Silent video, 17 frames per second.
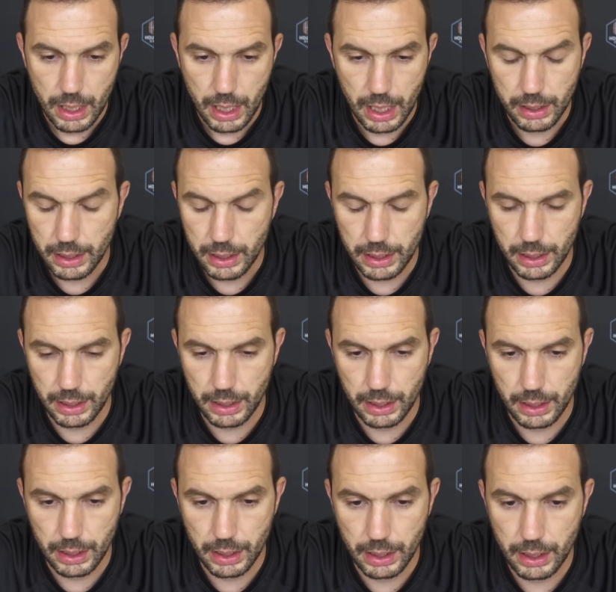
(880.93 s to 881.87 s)
I think
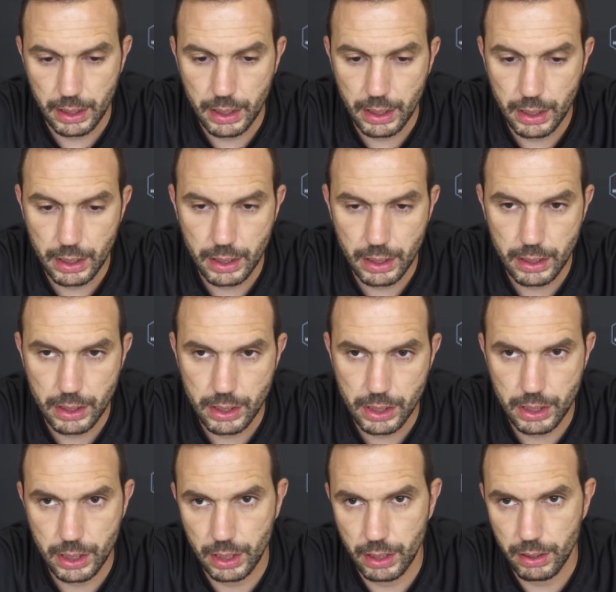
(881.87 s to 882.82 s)
it
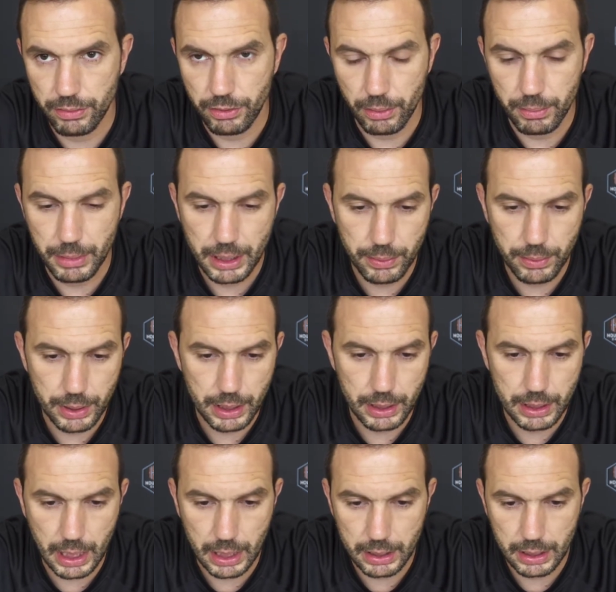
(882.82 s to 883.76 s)
is for me with the
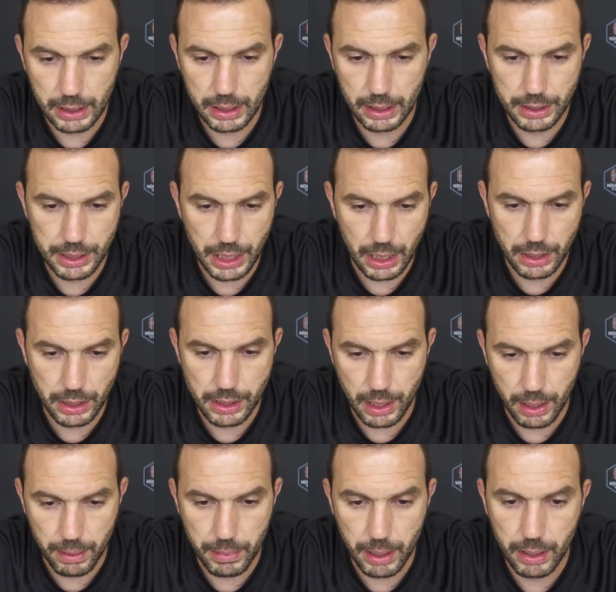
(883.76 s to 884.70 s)
tactical changes.
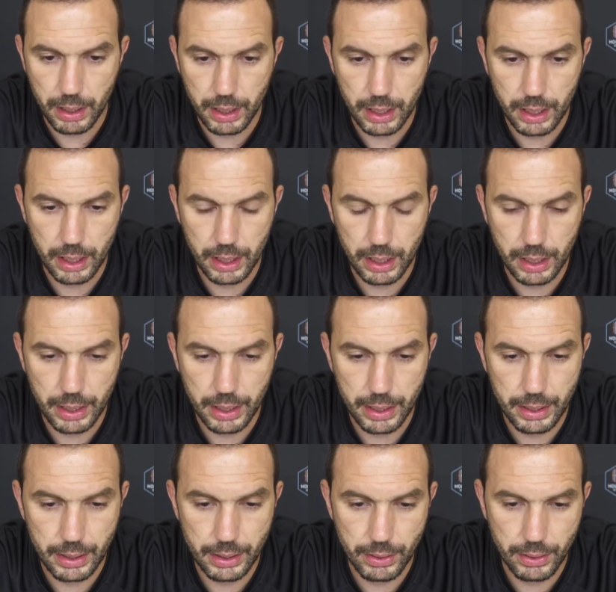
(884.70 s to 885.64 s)
I'm,
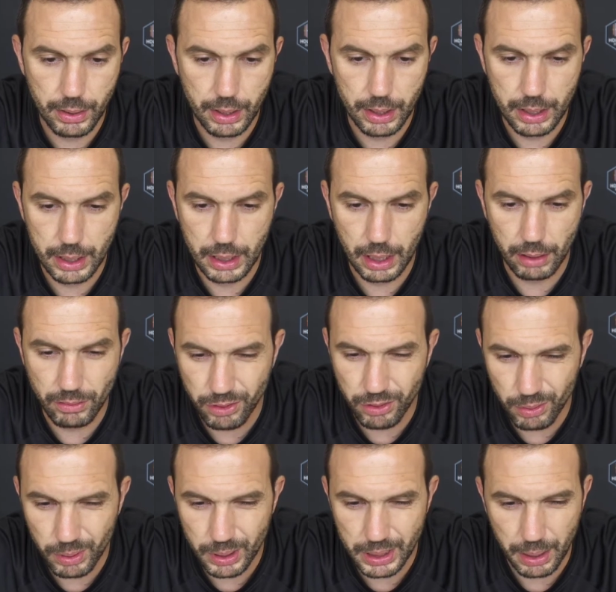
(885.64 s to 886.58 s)
I think that
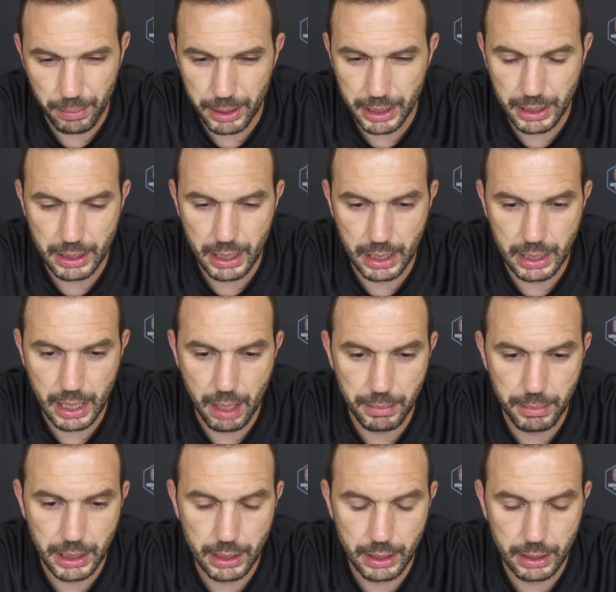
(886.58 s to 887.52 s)
football is a very
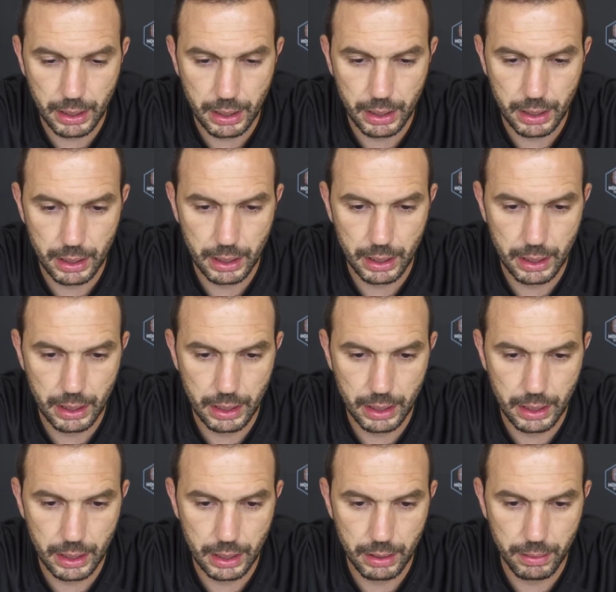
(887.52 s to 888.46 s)
dynamic
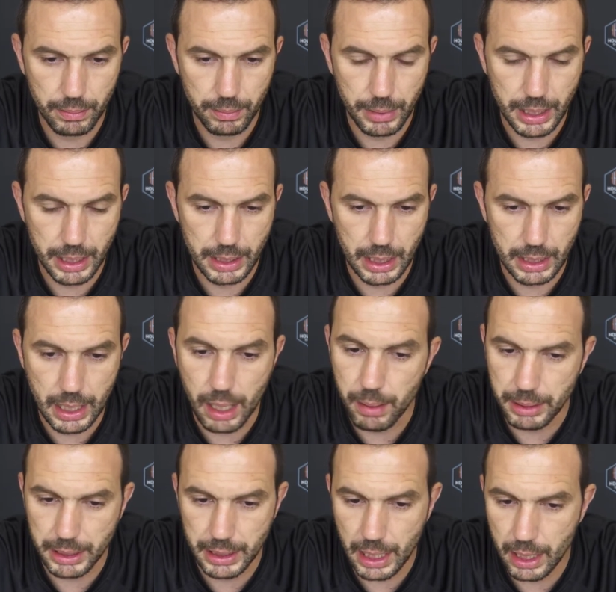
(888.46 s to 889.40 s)
game.
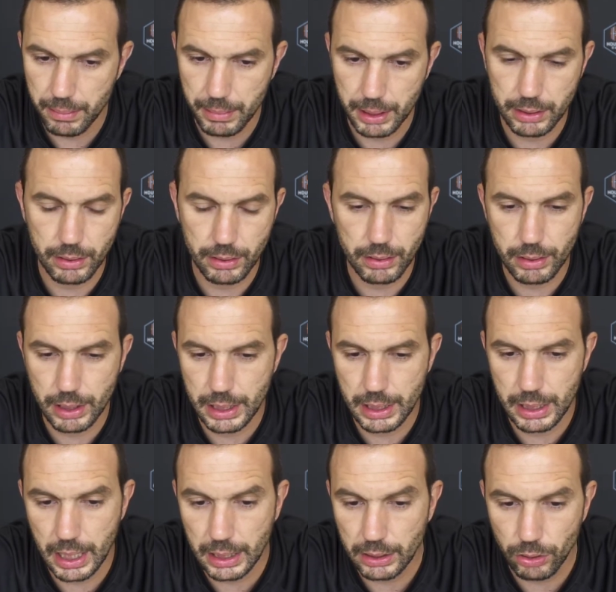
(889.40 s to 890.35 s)
I don't really
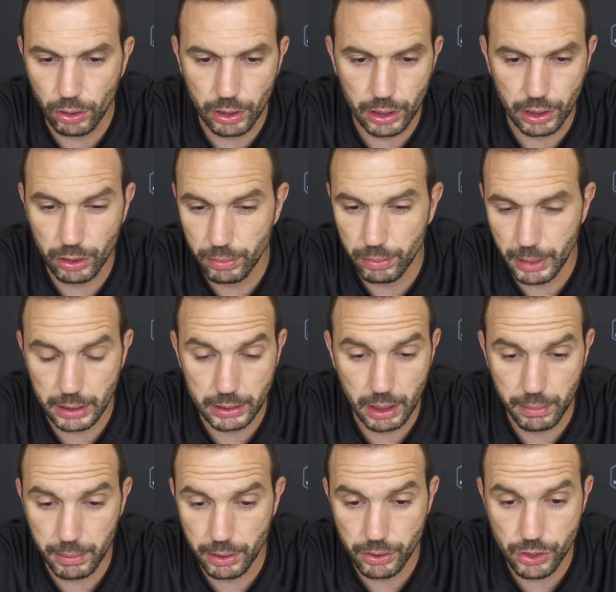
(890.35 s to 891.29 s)
like talking too much
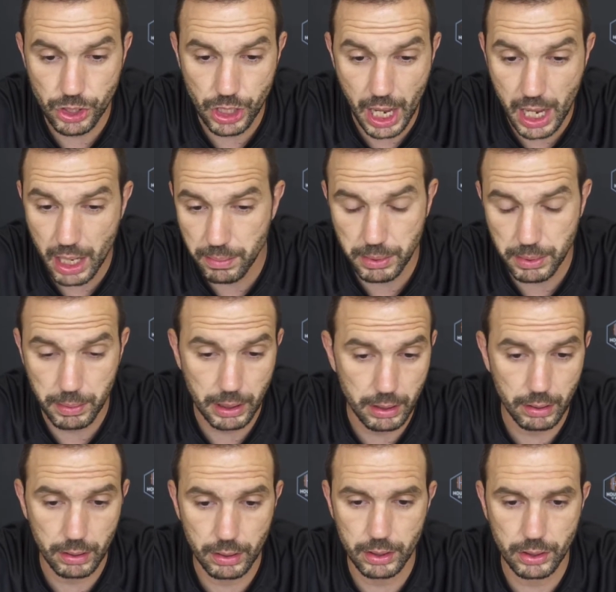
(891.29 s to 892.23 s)
about shapes
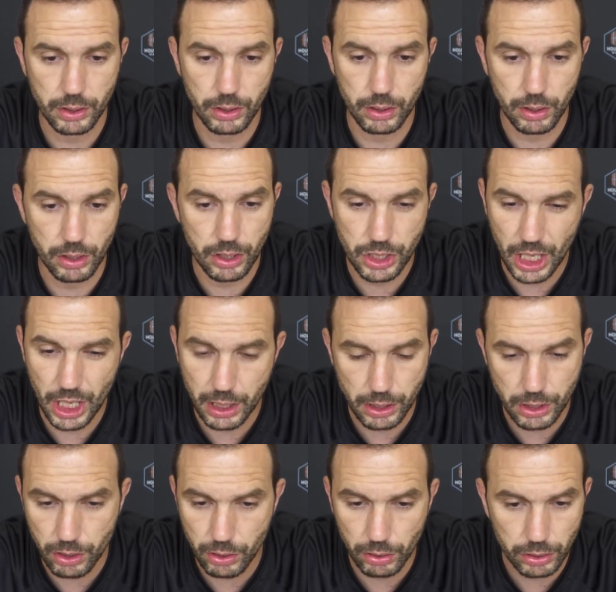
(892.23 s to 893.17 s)
because it
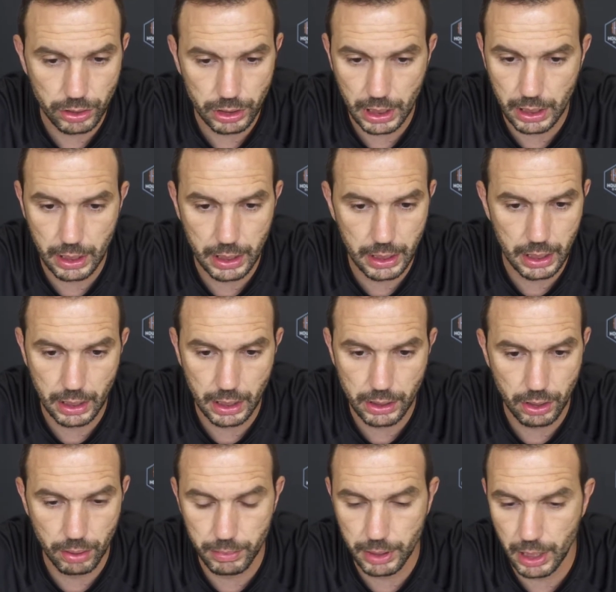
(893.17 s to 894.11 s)
changes constantly. Like
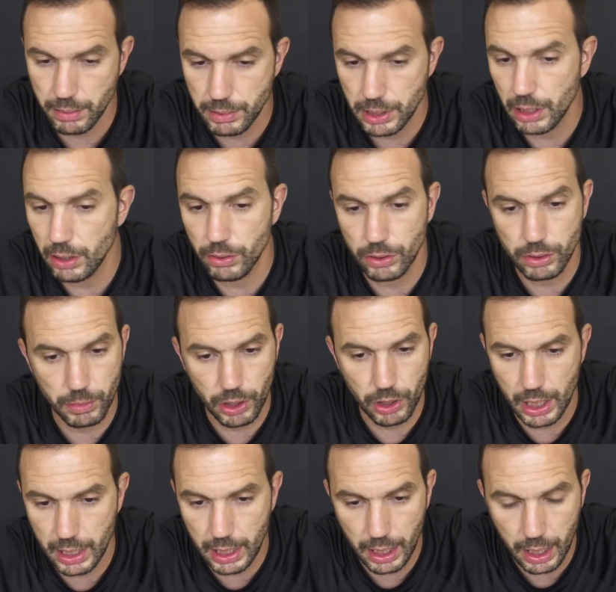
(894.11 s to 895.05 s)
sometimes it looks more
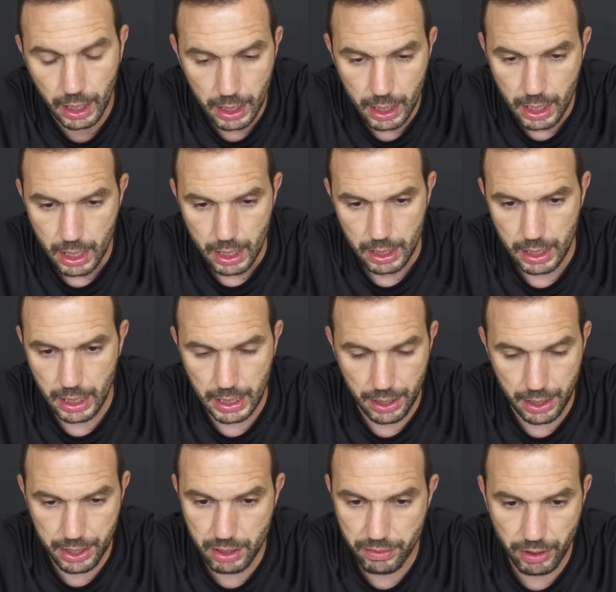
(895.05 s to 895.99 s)
like a
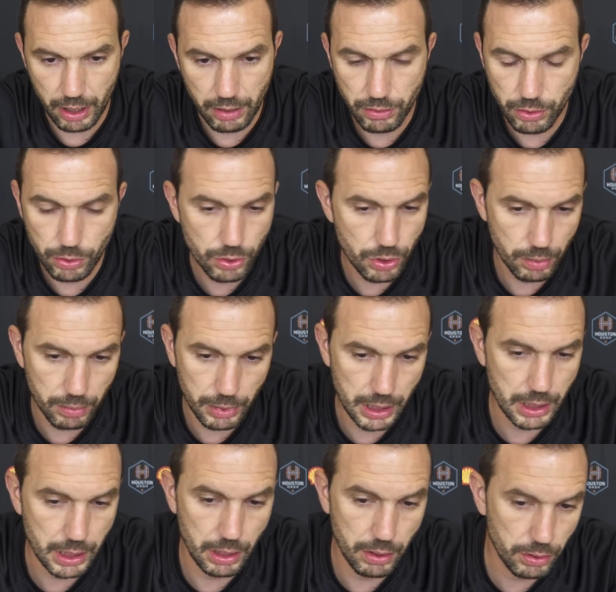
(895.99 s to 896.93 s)
3-5-2.
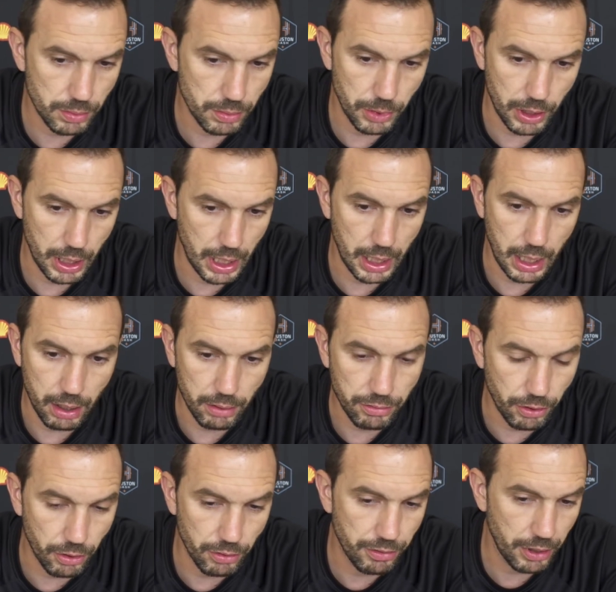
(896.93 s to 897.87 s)
Sometimes it looks more like a
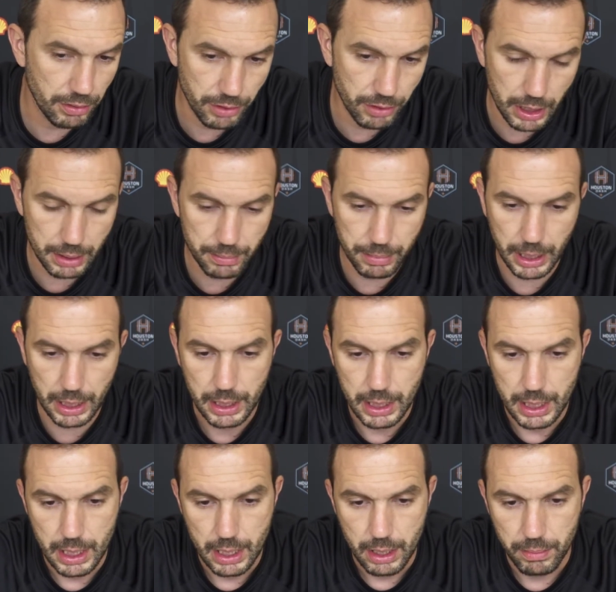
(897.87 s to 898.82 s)
4-5-1.
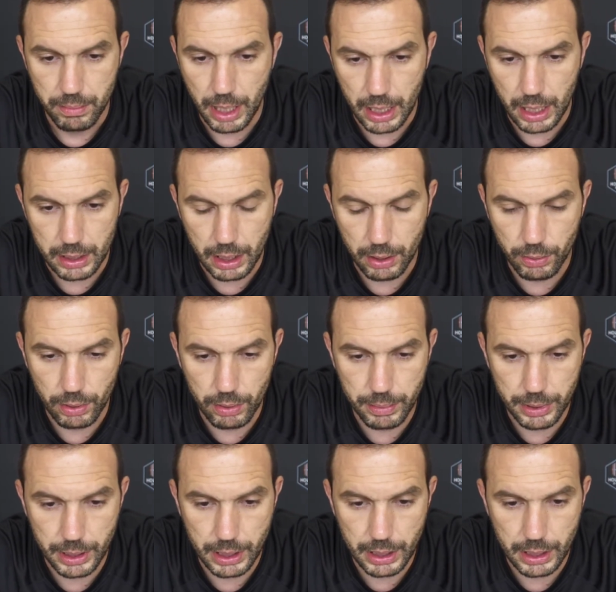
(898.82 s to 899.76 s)
But there will
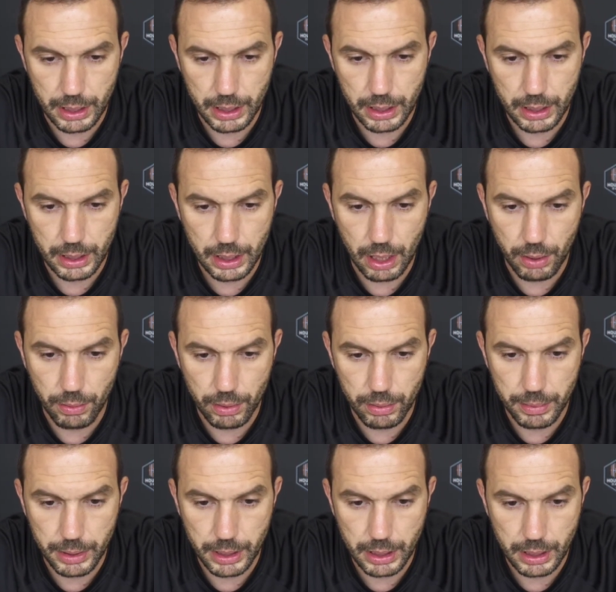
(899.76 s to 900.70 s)

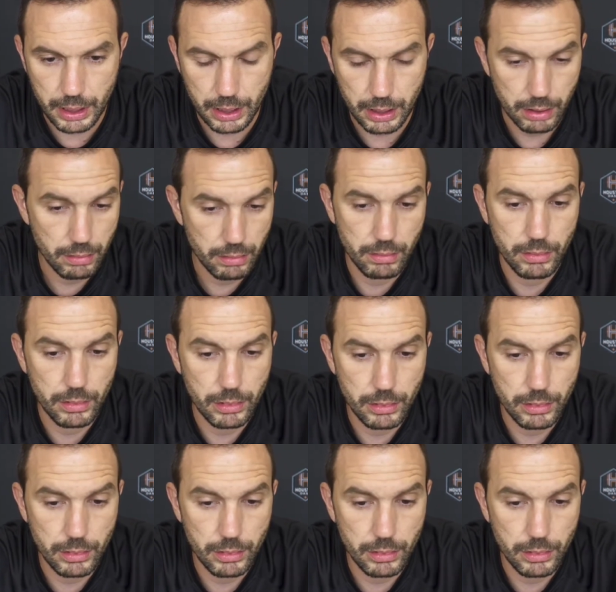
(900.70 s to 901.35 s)
be